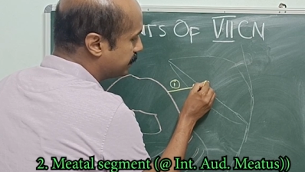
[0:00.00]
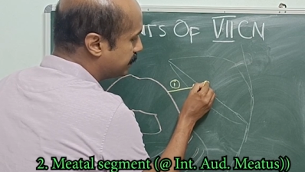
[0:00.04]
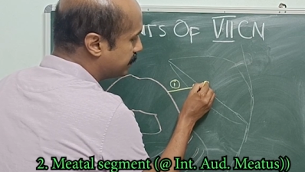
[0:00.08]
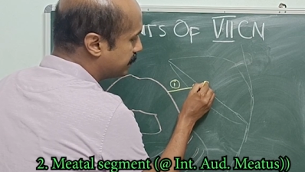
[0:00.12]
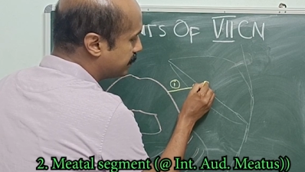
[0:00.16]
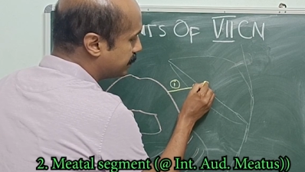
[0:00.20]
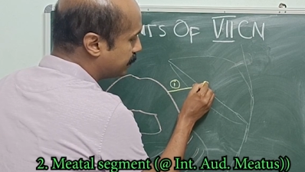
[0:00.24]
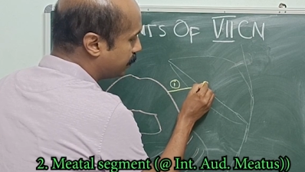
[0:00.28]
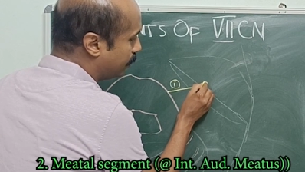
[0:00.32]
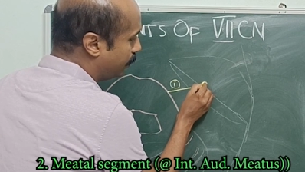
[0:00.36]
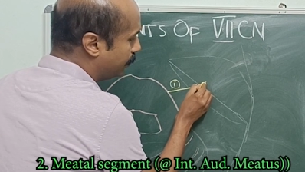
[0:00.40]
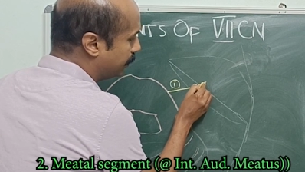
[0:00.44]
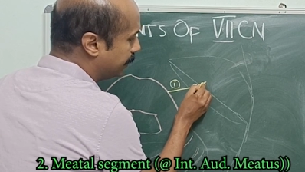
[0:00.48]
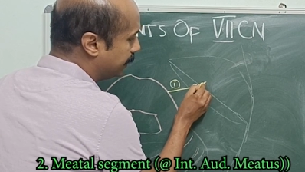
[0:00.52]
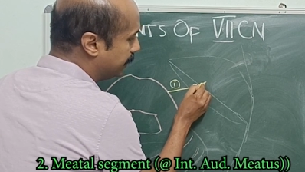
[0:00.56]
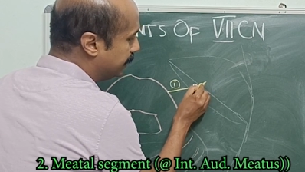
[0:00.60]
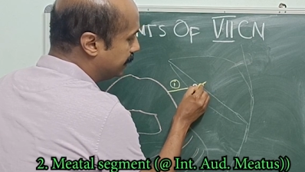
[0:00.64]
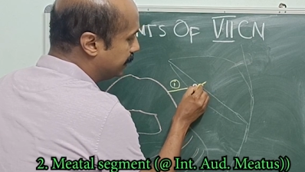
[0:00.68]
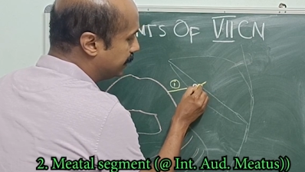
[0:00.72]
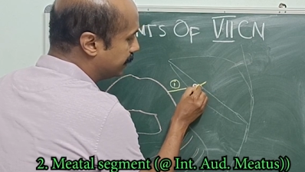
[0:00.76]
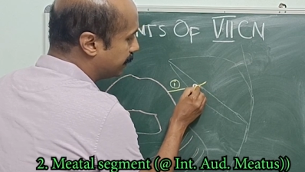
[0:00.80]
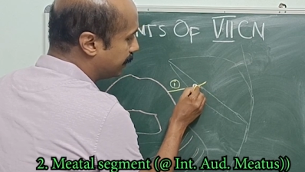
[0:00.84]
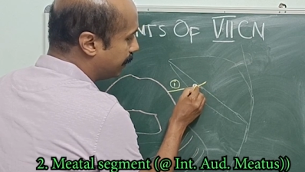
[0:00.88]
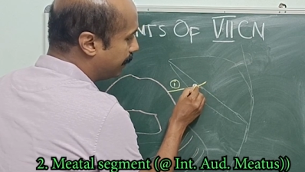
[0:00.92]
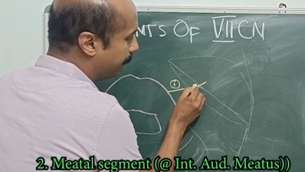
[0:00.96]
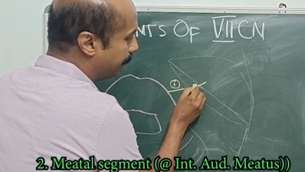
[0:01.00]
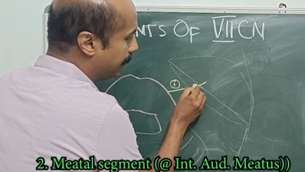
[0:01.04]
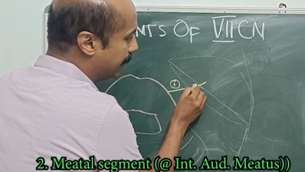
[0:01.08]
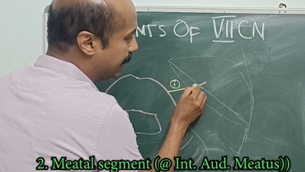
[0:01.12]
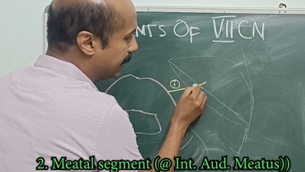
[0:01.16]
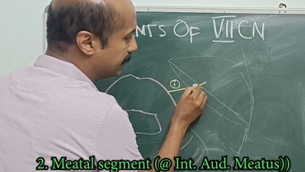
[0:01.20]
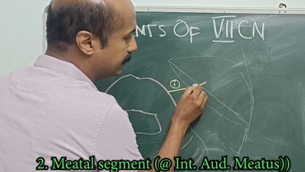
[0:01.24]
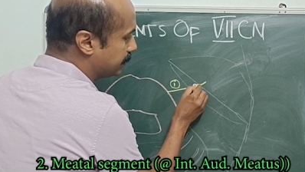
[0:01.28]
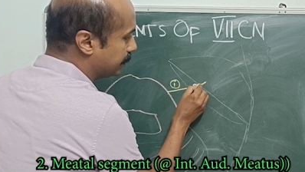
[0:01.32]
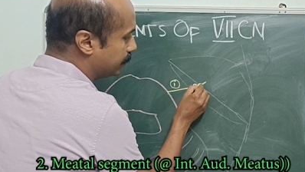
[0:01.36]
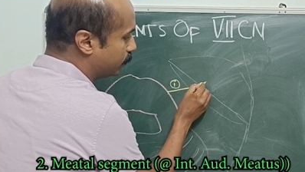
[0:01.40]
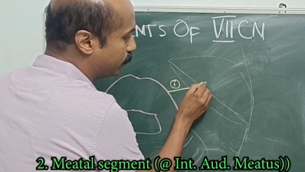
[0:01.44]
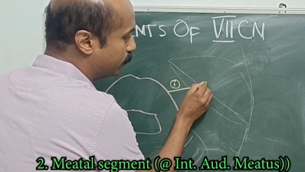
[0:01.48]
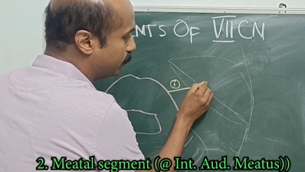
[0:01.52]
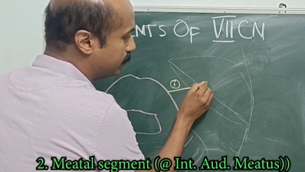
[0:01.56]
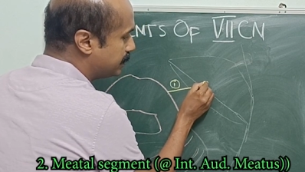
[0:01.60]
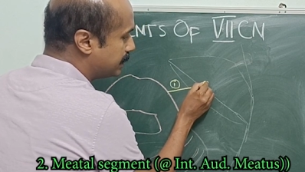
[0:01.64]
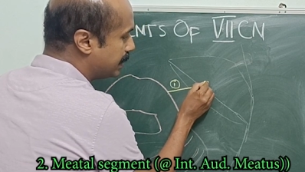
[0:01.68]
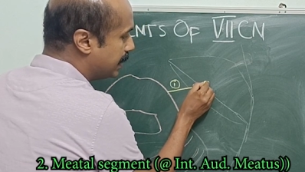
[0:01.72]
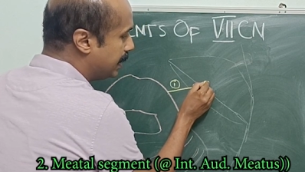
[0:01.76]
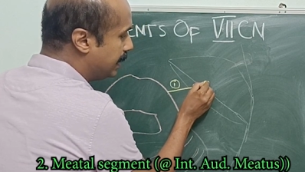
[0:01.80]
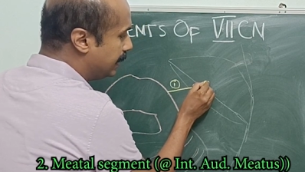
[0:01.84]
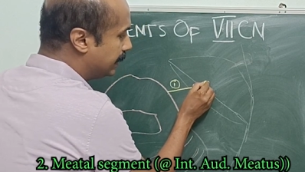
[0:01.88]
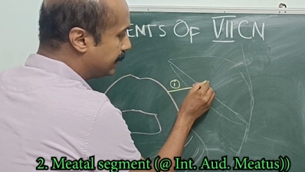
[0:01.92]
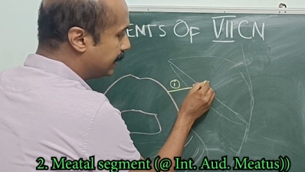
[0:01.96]
This is called the intrameatal
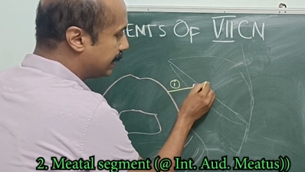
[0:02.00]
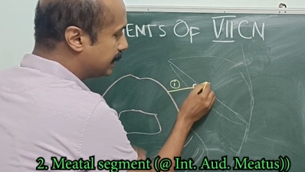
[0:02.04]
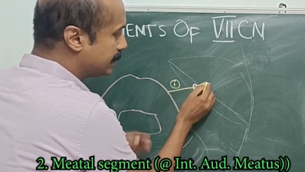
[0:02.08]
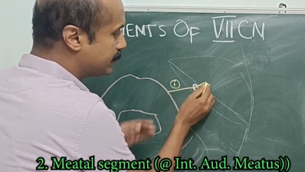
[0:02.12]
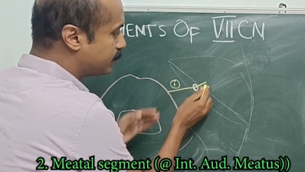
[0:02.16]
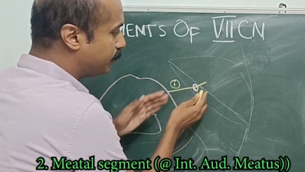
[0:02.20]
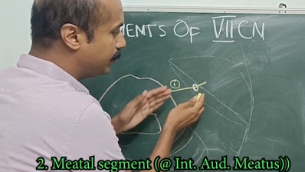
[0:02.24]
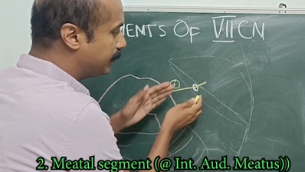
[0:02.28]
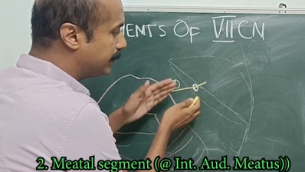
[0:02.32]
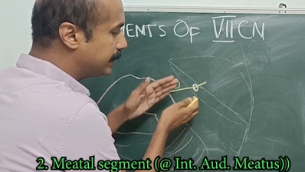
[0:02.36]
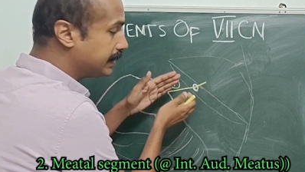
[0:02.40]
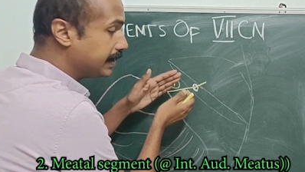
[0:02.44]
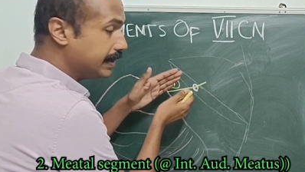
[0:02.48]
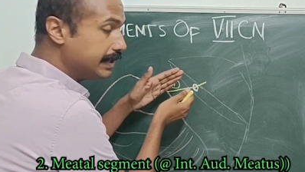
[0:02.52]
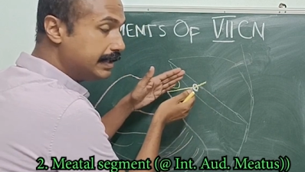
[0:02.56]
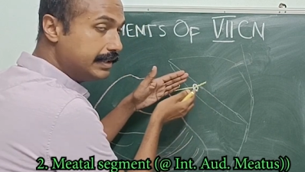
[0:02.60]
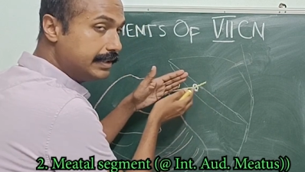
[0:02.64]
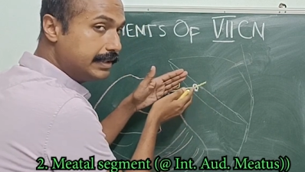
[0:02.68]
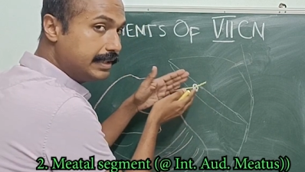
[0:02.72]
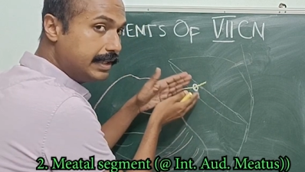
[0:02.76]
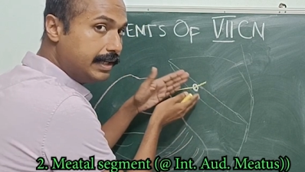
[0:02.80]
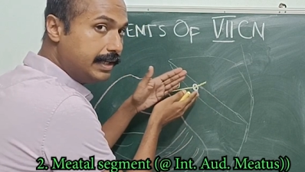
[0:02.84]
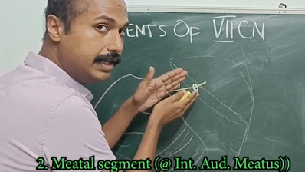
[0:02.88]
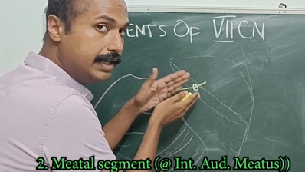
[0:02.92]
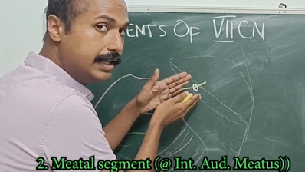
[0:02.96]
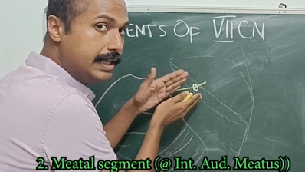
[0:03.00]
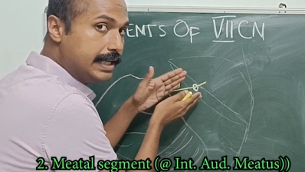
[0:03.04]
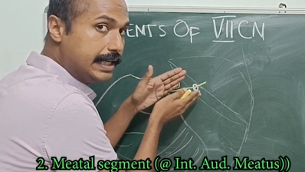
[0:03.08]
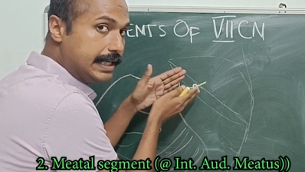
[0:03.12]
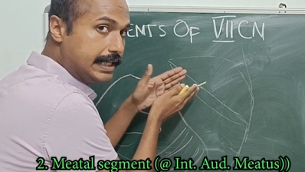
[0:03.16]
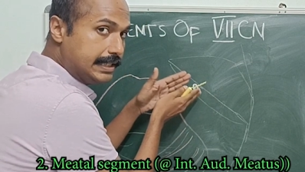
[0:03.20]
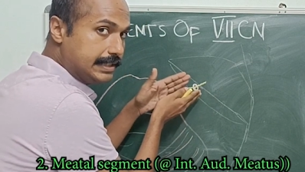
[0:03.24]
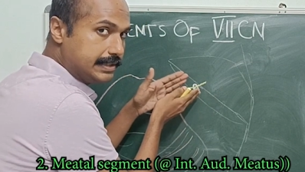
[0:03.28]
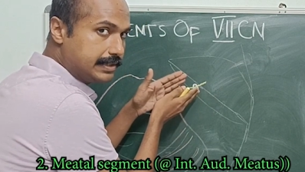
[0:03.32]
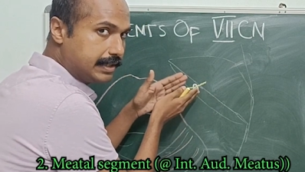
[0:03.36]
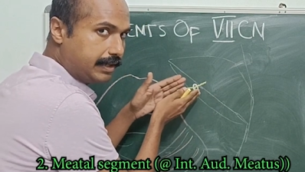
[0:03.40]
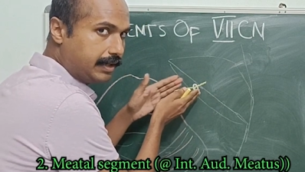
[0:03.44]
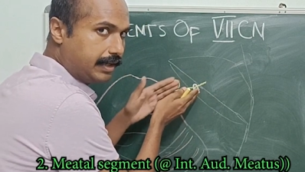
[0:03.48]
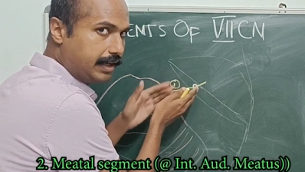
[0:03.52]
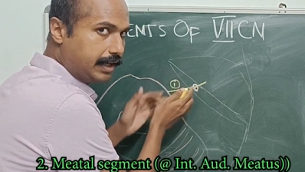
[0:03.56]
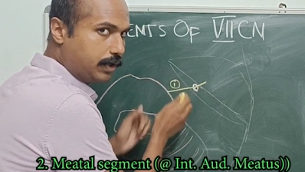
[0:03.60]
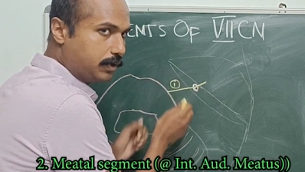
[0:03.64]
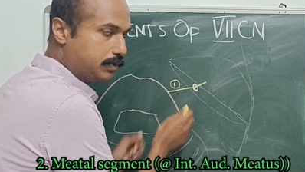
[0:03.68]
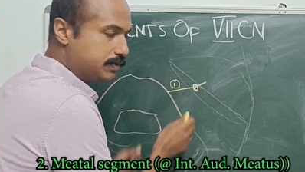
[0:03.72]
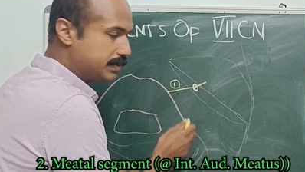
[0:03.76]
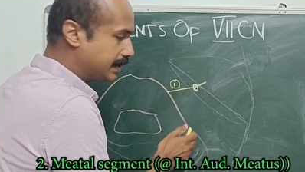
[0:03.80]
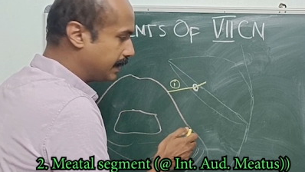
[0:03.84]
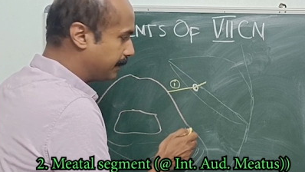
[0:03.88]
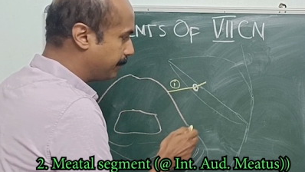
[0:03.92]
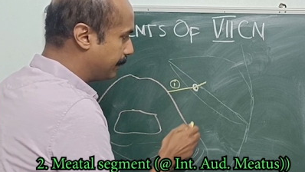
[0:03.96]
course, that is within the internal
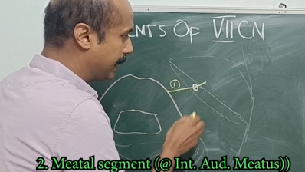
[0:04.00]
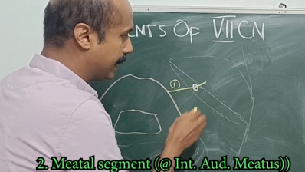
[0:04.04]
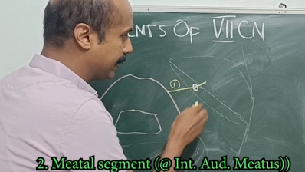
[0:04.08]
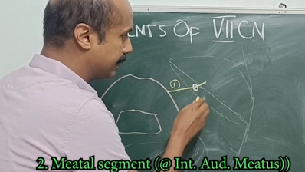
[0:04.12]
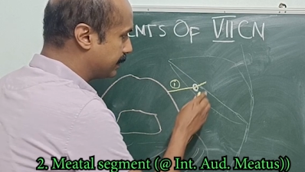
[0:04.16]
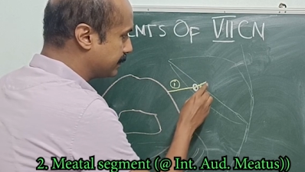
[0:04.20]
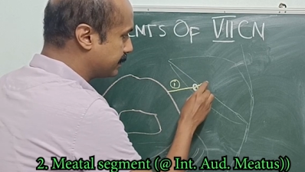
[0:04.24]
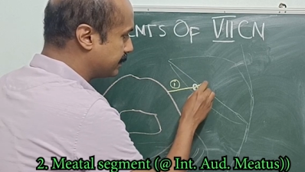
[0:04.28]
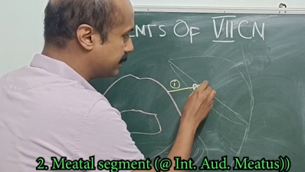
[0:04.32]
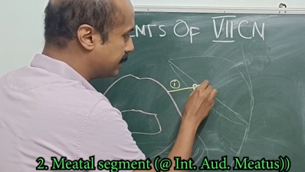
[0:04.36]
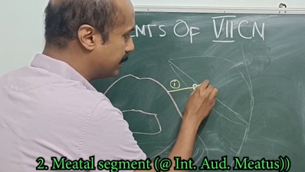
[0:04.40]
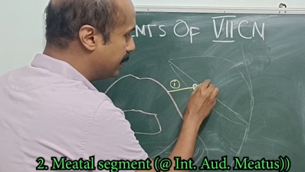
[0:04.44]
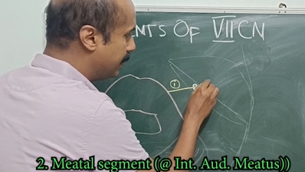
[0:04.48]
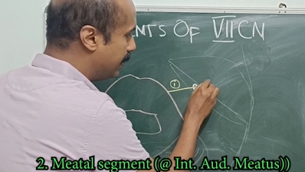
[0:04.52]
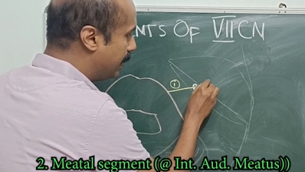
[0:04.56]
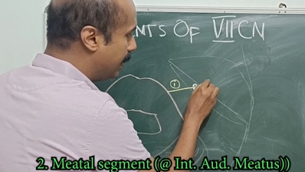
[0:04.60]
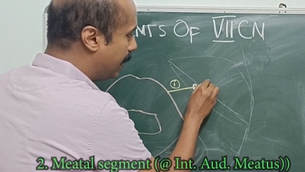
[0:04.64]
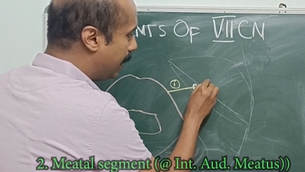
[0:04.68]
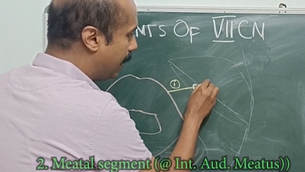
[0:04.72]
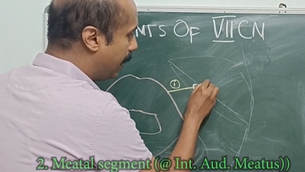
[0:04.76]
acoustic meatus.